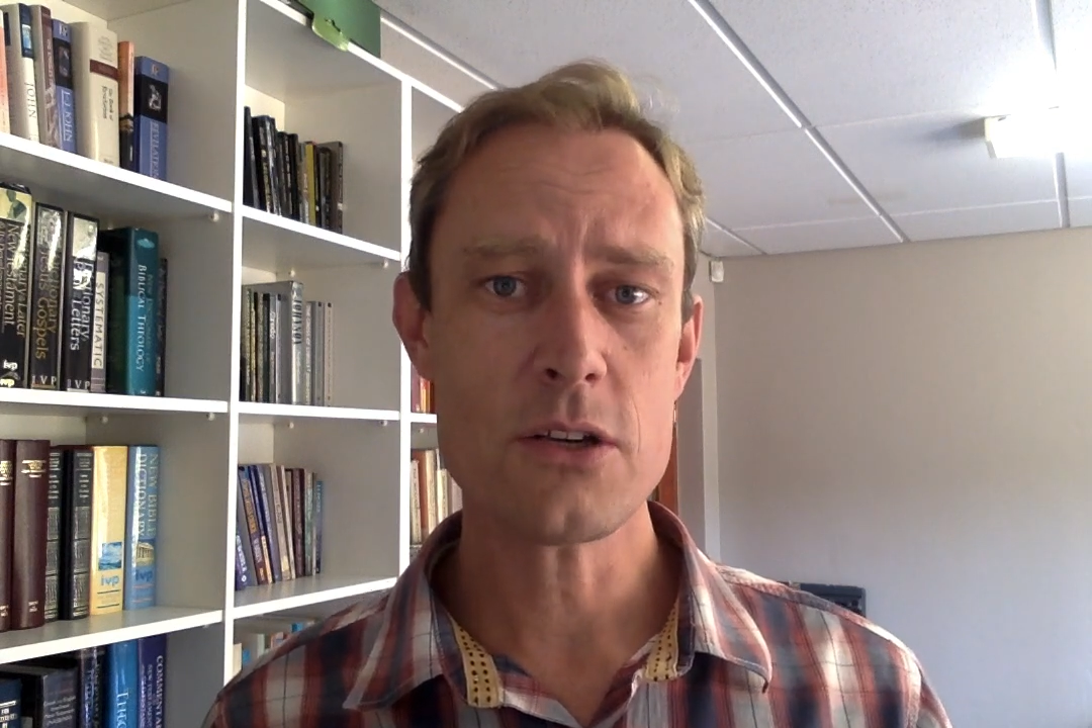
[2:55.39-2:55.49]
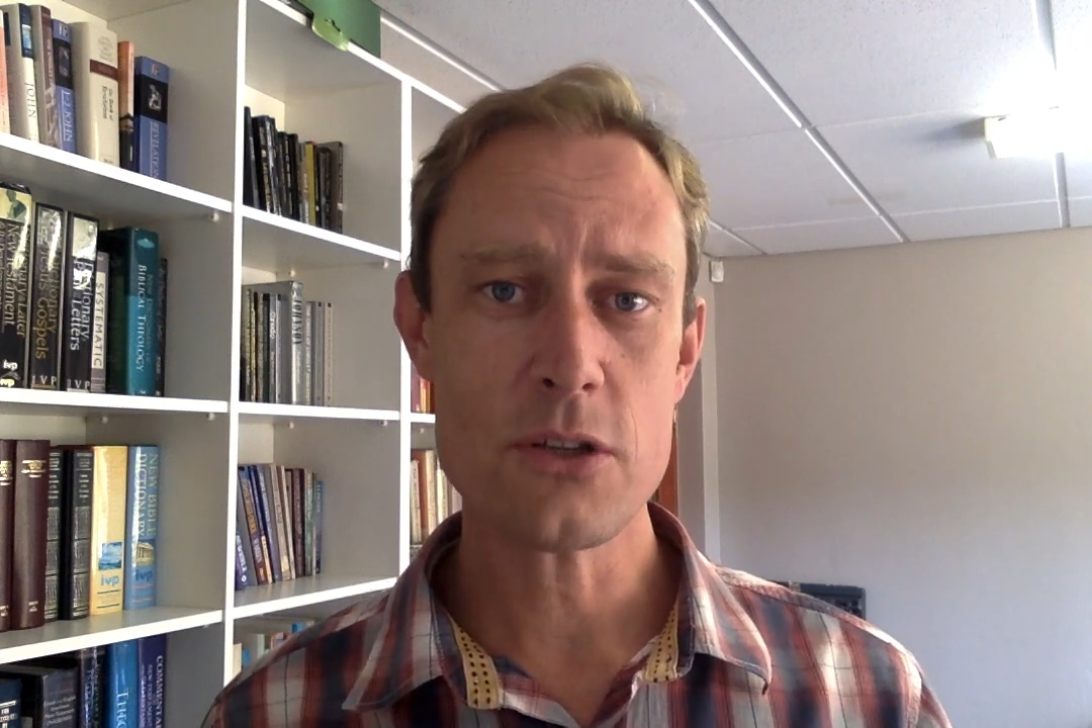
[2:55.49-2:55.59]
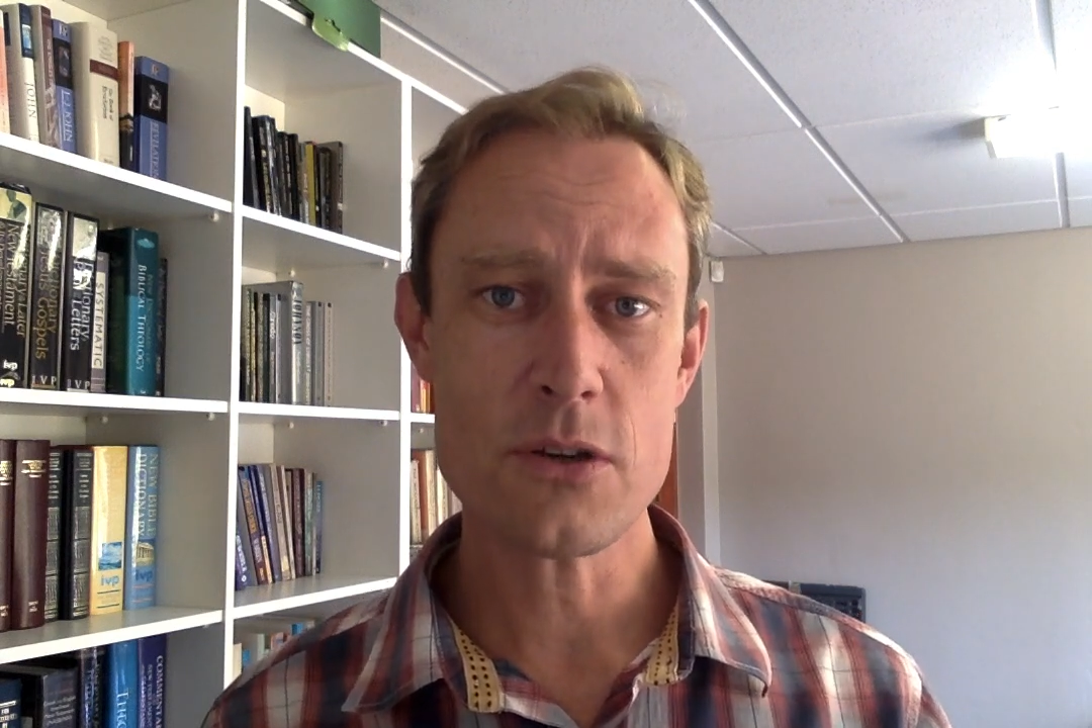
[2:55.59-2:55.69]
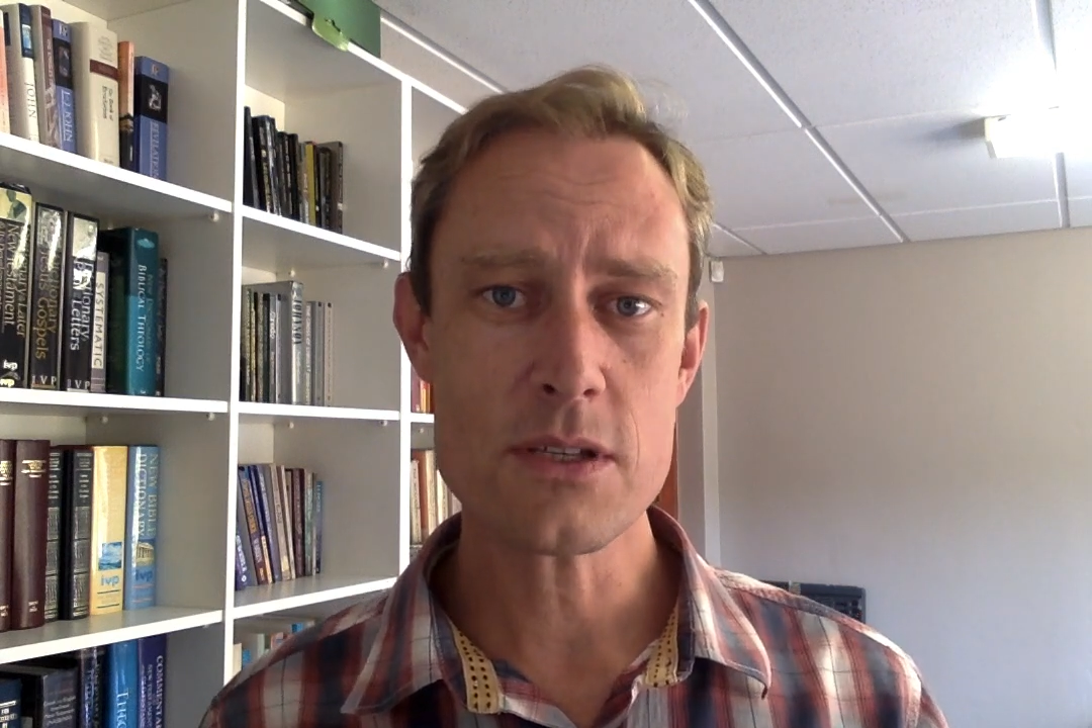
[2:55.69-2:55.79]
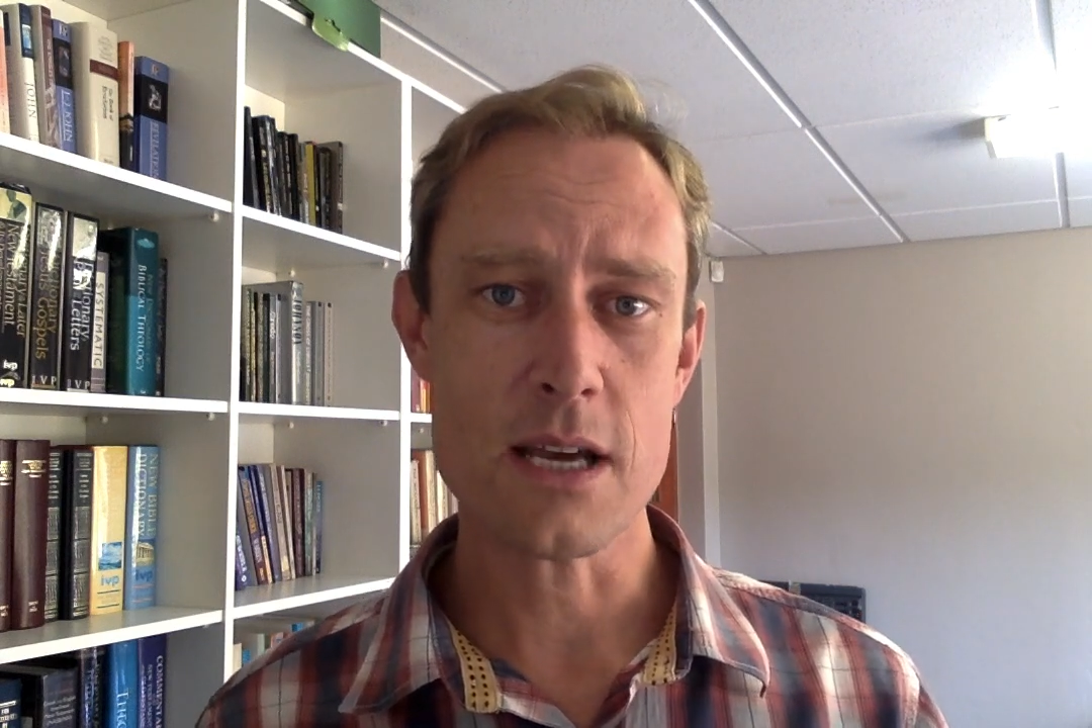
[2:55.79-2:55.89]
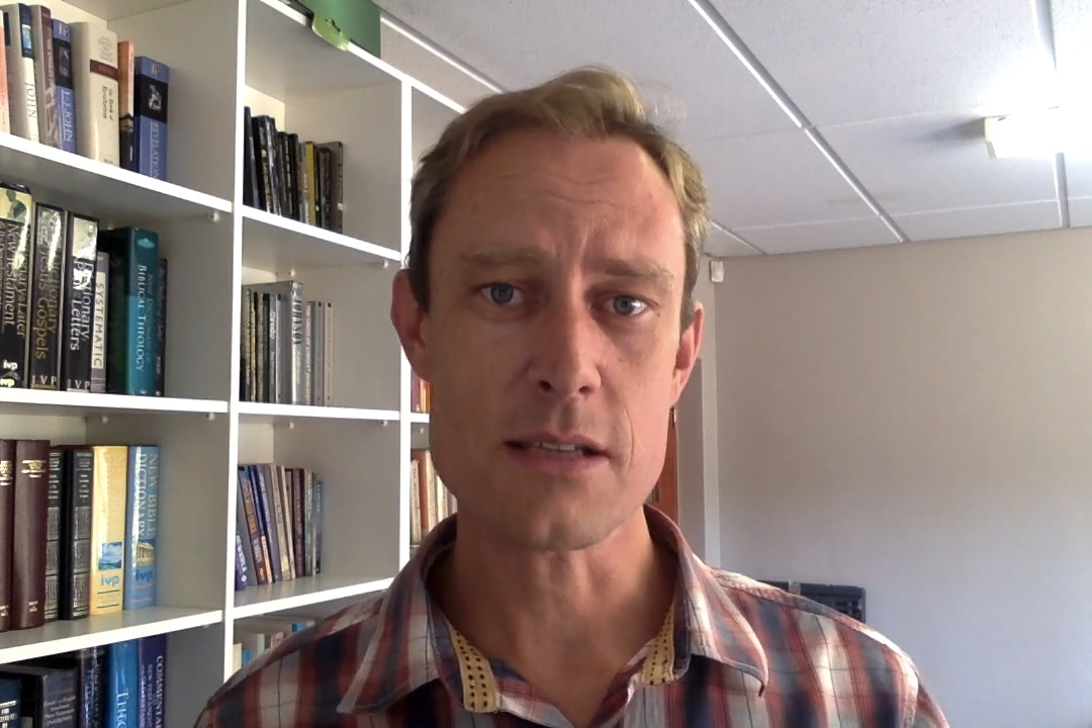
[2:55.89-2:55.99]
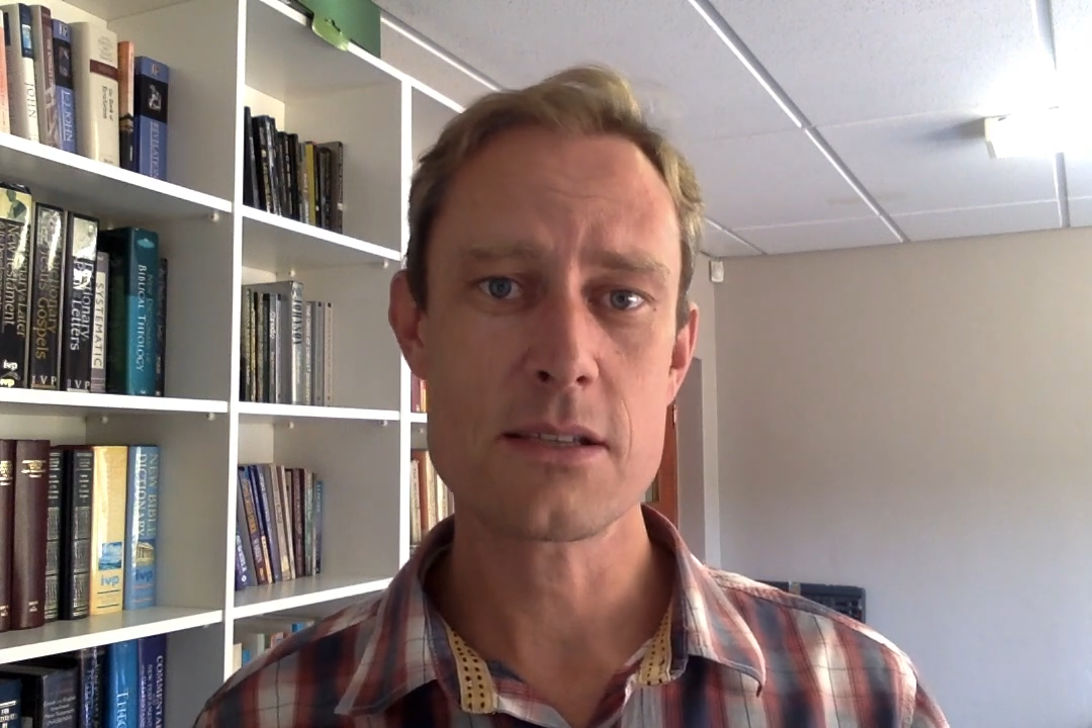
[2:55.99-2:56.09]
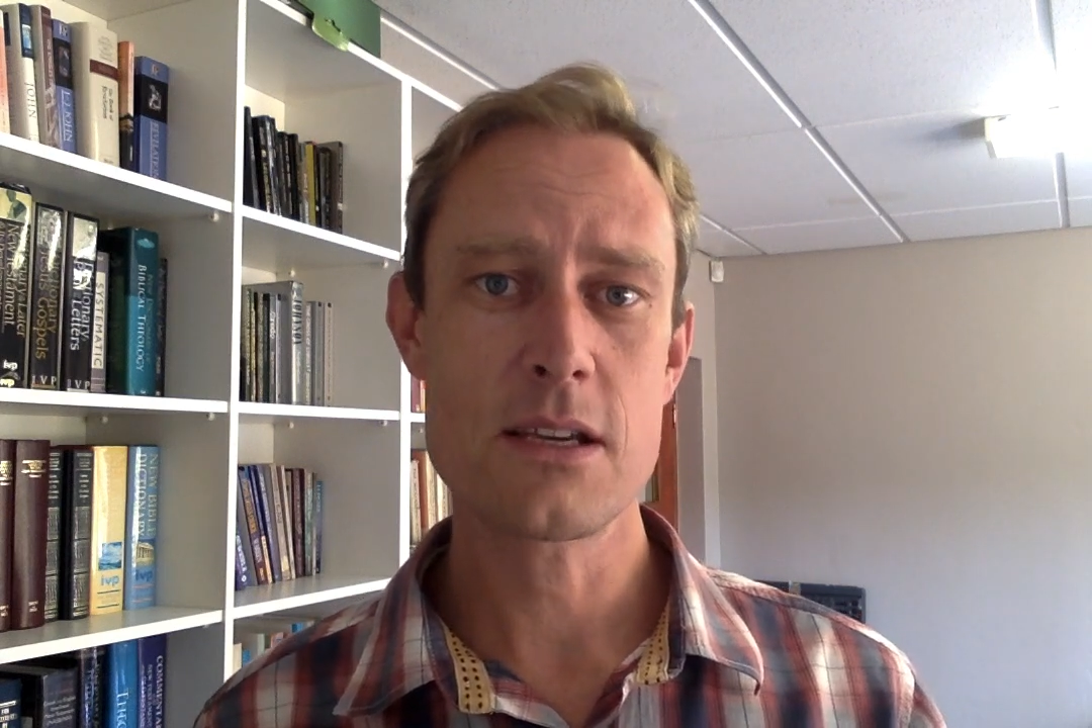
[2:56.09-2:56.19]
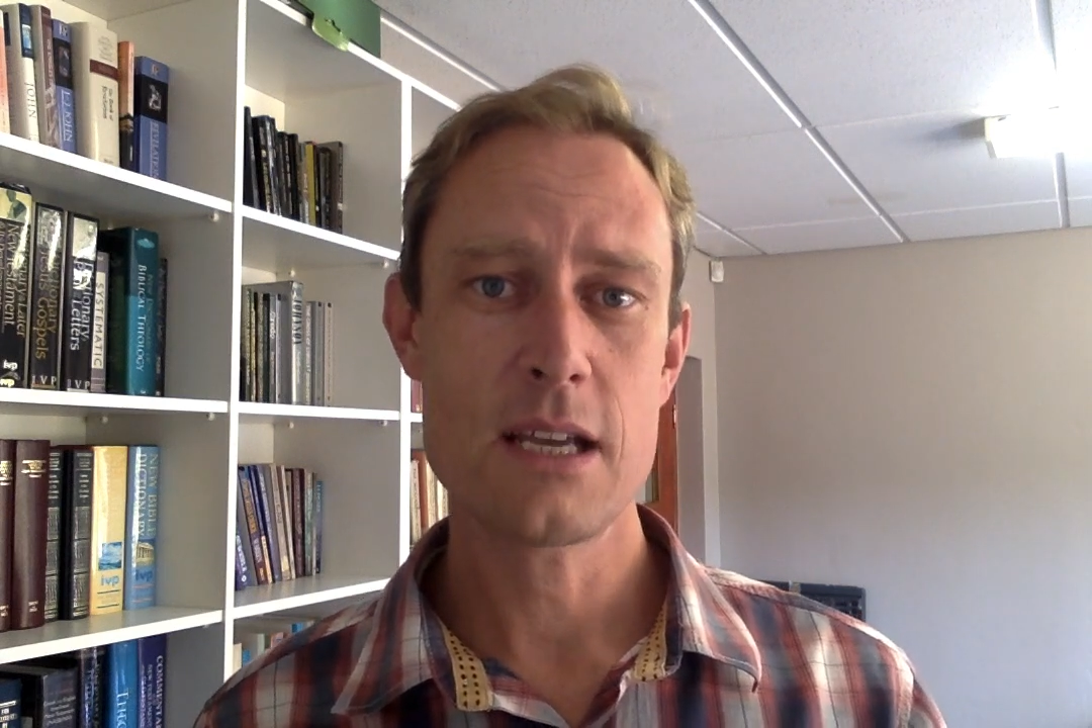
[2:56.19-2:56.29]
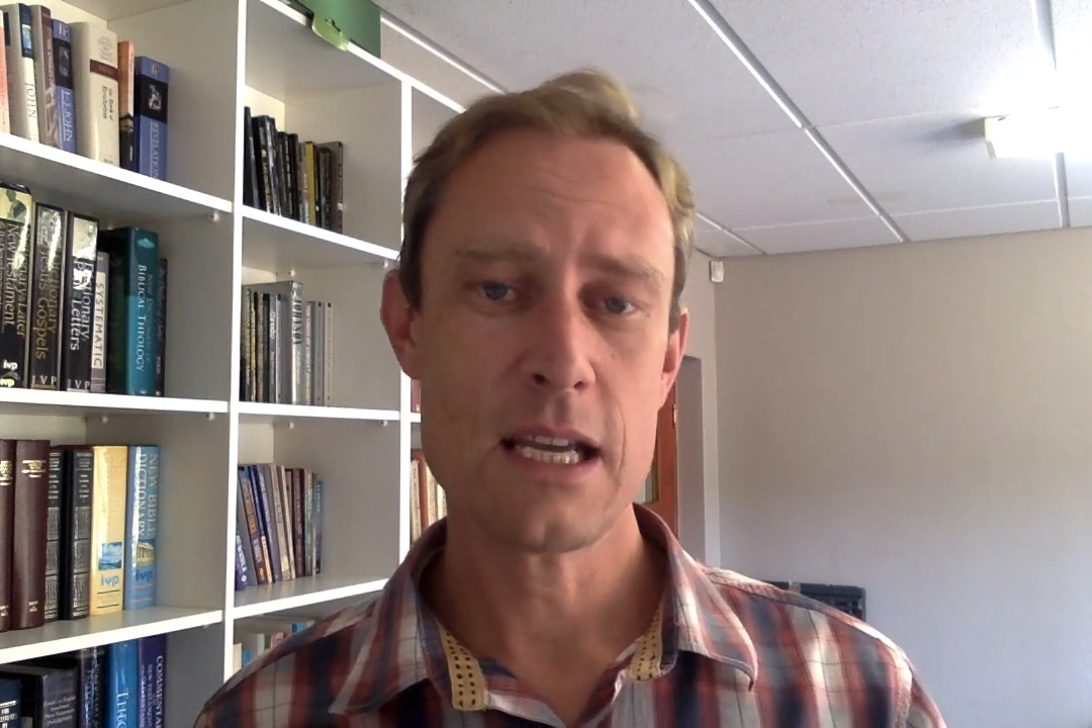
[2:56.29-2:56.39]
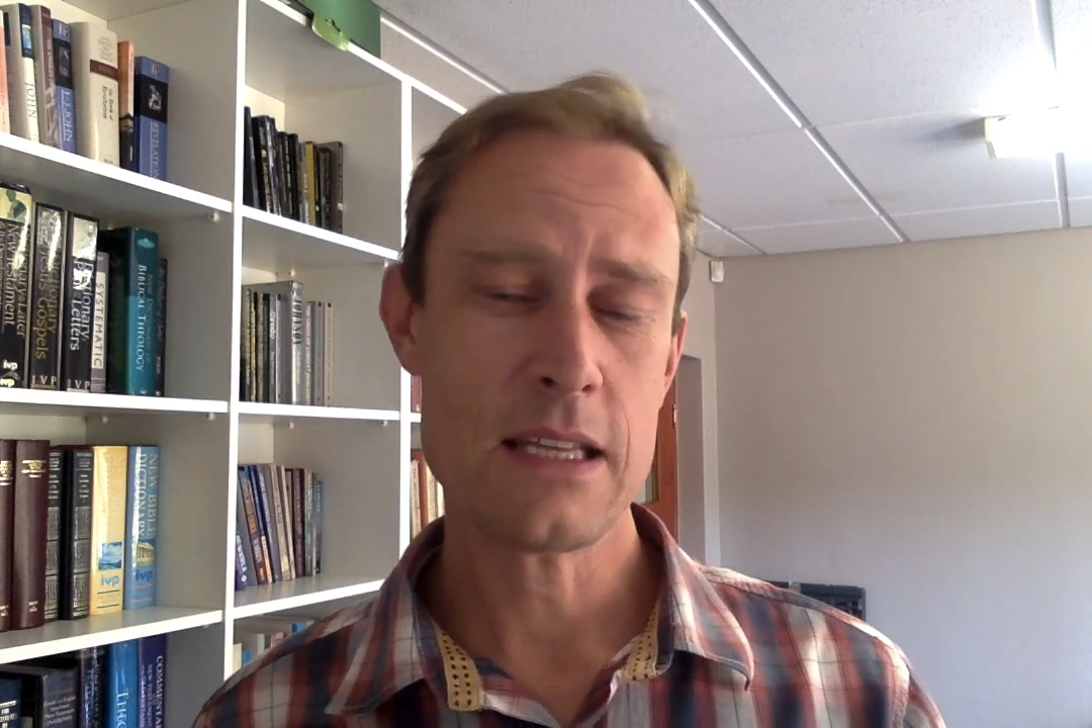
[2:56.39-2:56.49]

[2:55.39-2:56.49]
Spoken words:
to use us